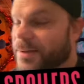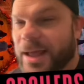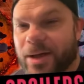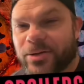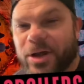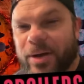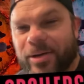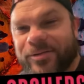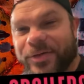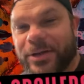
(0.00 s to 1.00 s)
I don't know
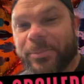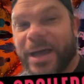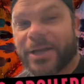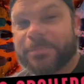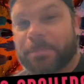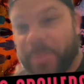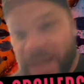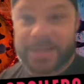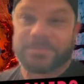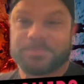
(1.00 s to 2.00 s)
how I feel about it, but